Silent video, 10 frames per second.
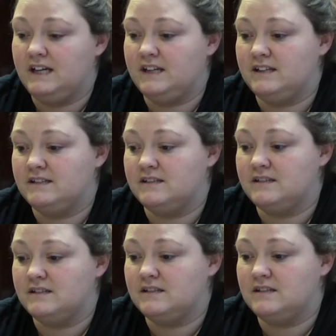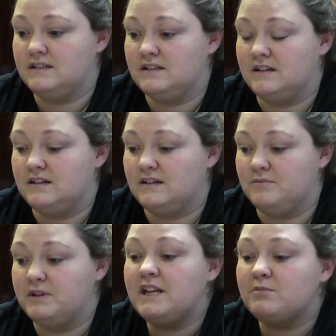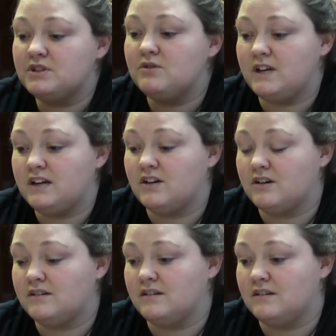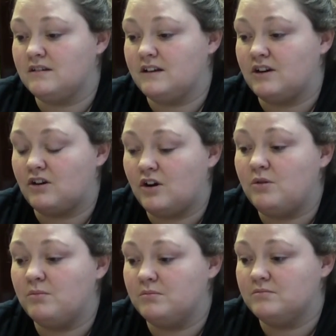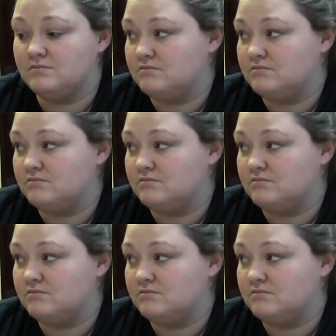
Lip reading: and being able to do that here at our home